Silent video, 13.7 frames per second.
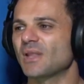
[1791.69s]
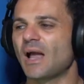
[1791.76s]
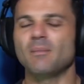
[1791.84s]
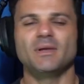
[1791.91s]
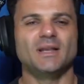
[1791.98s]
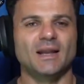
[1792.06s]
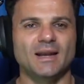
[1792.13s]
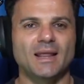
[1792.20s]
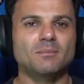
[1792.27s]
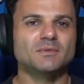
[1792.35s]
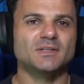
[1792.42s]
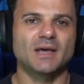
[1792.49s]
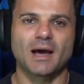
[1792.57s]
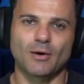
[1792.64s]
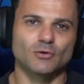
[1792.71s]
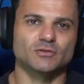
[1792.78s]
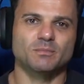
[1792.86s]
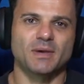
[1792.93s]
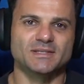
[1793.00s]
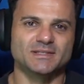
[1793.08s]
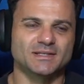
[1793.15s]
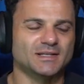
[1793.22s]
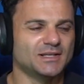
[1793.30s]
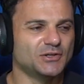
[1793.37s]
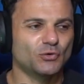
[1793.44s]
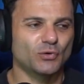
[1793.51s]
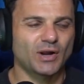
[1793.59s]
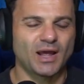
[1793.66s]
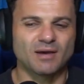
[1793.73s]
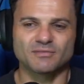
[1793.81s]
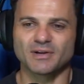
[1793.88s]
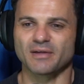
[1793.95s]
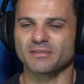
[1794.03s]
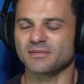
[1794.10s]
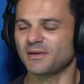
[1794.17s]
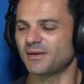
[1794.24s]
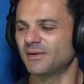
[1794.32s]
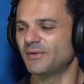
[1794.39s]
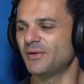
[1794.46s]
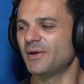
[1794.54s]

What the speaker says: I mean, an empty house, basically. You don't have nothing.